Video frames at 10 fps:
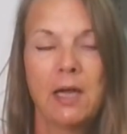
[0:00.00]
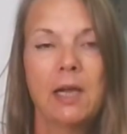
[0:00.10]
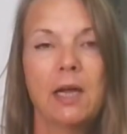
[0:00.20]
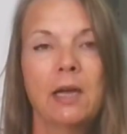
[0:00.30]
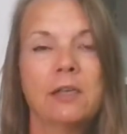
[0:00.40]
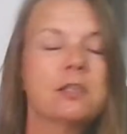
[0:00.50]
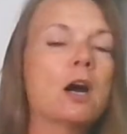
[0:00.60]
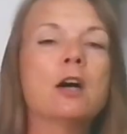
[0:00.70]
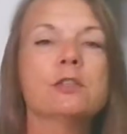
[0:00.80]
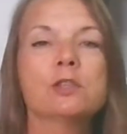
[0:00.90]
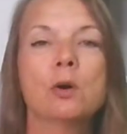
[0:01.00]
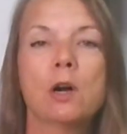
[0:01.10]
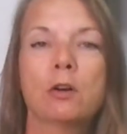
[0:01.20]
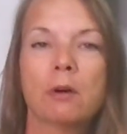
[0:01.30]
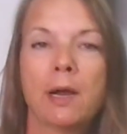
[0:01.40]
And it's also a
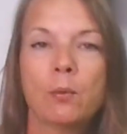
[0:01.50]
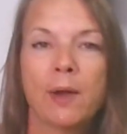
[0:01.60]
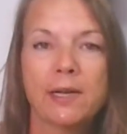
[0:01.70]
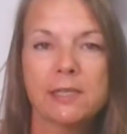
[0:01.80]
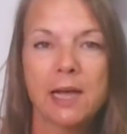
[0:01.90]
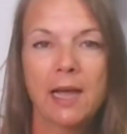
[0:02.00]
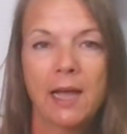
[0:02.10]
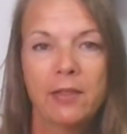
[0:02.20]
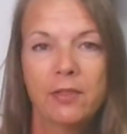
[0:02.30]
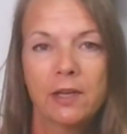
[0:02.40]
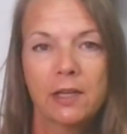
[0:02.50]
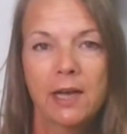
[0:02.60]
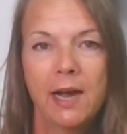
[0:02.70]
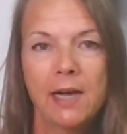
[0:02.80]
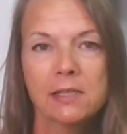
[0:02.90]
great way to end the
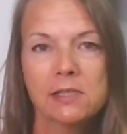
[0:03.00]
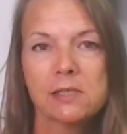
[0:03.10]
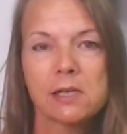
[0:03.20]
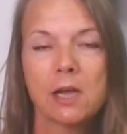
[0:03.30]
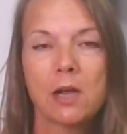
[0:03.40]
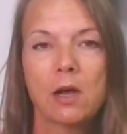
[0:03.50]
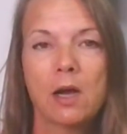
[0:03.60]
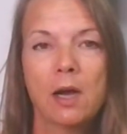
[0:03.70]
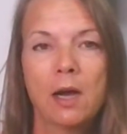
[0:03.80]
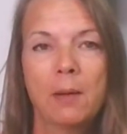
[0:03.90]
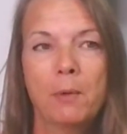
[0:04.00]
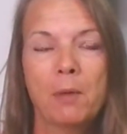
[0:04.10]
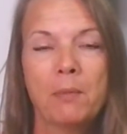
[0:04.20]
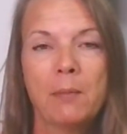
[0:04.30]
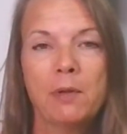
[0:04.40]
class,
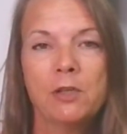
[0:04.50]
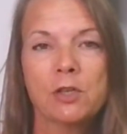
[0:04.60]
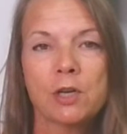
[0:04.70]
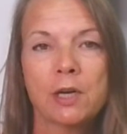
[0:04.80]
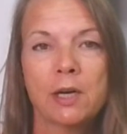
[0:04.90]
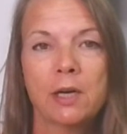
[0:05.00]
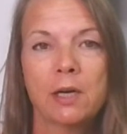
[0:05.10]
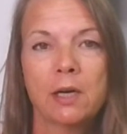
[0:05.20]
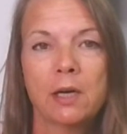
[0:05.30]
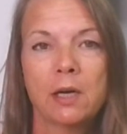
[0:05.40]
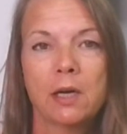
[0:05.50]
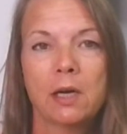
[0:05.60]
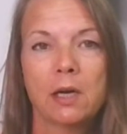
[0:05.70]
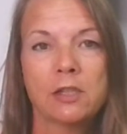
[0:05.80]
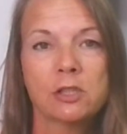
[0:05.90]
maybe during
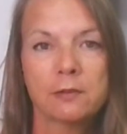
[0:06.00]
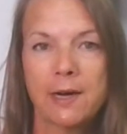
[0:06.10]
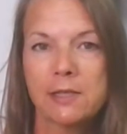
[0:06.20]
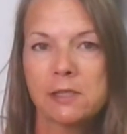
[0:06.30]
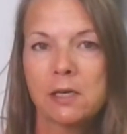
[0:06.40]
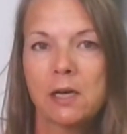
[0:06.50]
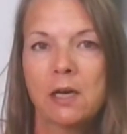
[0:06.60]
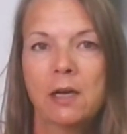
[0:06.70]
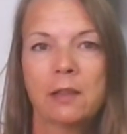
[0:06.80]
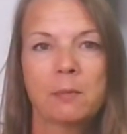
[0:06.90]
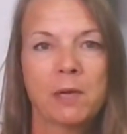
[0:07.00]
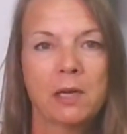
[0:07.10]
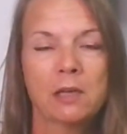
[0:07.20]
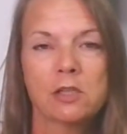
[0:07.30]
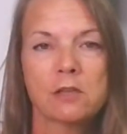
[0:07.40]
Shavasana, at the
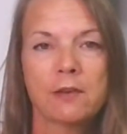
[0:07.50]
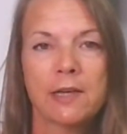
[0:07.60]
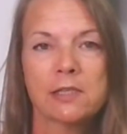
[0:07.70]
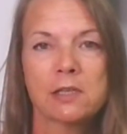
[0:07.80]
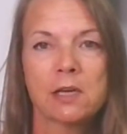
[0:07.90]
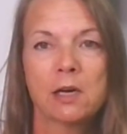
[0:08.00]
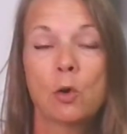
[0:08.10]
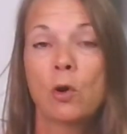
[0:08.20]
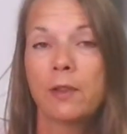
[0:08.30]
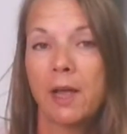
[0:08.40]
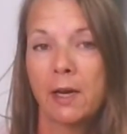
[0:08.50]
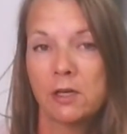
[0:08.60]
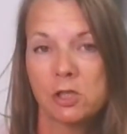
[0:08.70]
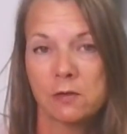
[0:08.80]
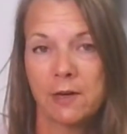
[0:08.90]
beginning of Shavasana, or the end
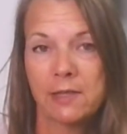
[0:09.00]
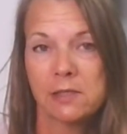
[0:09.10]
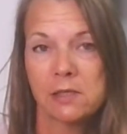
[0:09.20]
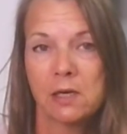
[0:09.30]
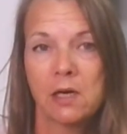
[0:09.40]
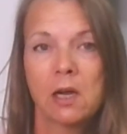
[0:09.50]
of Shavasana,